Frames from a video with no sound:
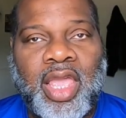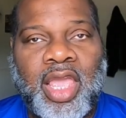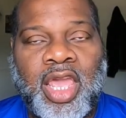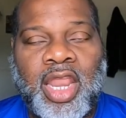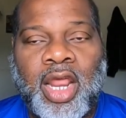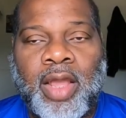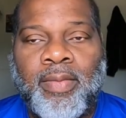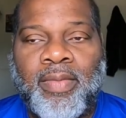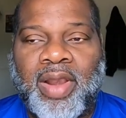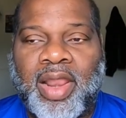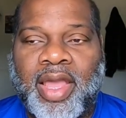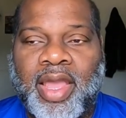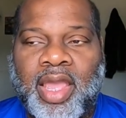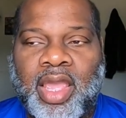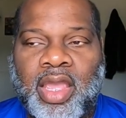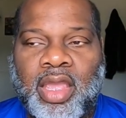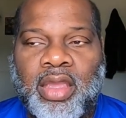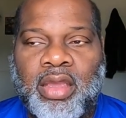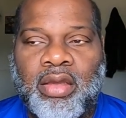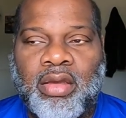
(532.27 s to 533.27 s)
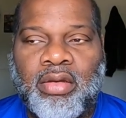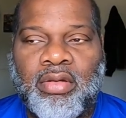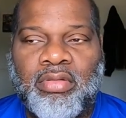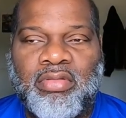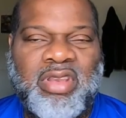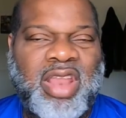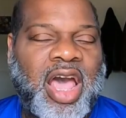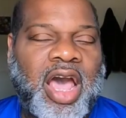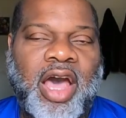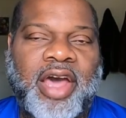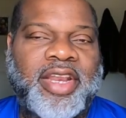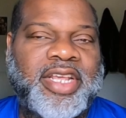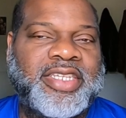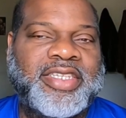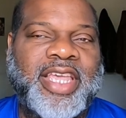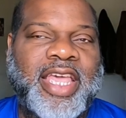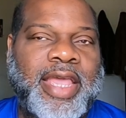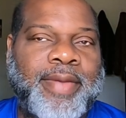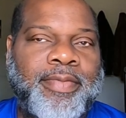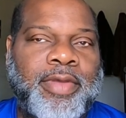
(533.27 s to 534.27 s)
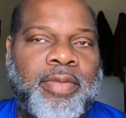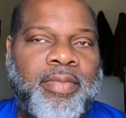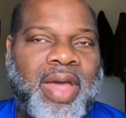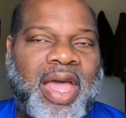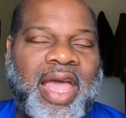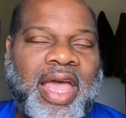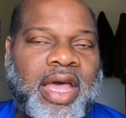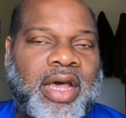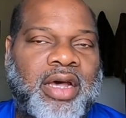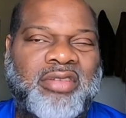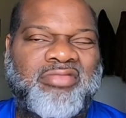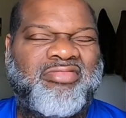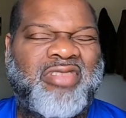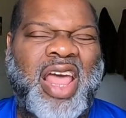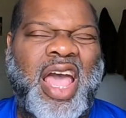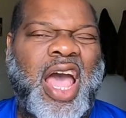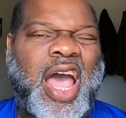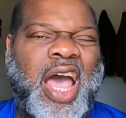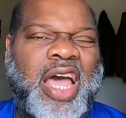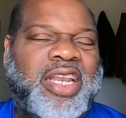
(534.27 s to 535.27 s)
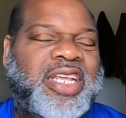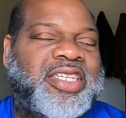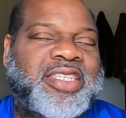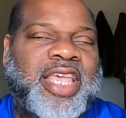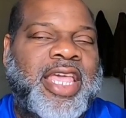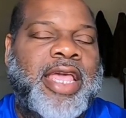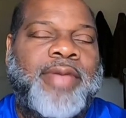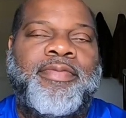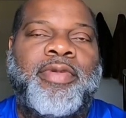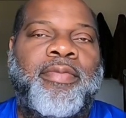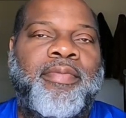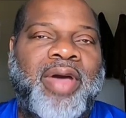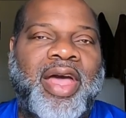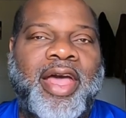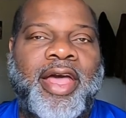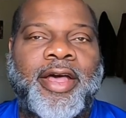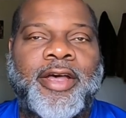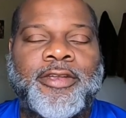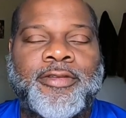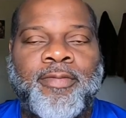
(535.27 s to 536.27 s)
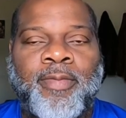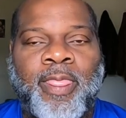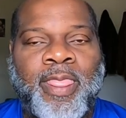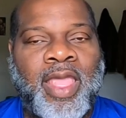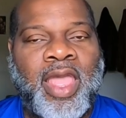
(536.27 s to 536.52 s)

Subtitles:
And I'm like, nah, this can't be my house. Nah, this can't be my house.